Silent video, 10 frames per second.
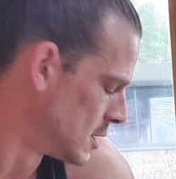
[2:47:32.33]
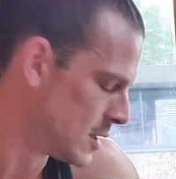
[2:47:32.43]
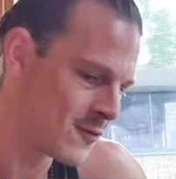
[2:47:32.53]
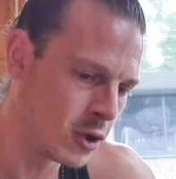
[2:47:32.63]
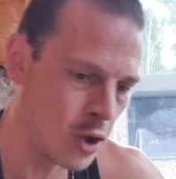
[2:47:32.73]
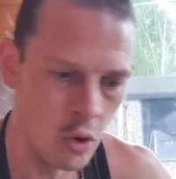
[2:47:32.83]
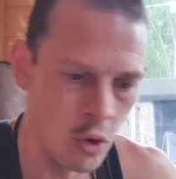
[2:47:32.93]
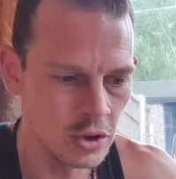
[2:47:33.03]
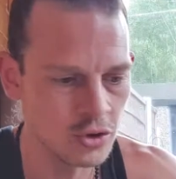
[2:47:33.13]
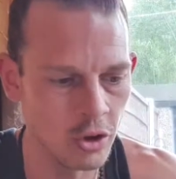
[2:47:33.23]
got loads
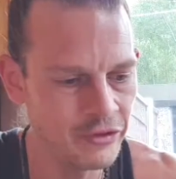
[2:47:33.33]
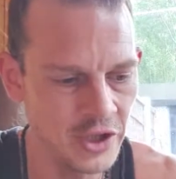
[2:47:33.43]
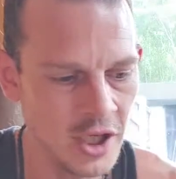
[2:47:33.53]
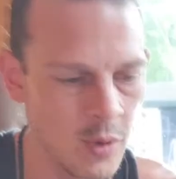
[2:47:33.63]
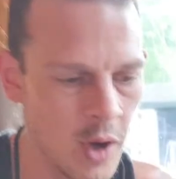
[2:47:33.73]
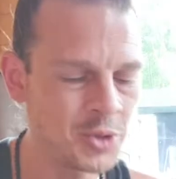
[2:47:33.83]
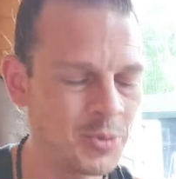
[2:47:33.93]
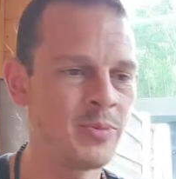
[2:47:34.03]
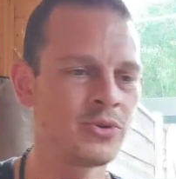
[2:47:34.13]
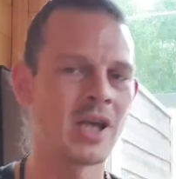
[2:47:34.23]
of stuff in here to watch
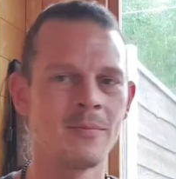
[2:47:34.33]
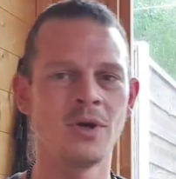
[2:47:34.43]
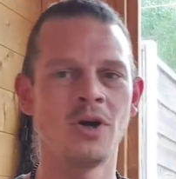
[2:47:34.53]
people's telling me to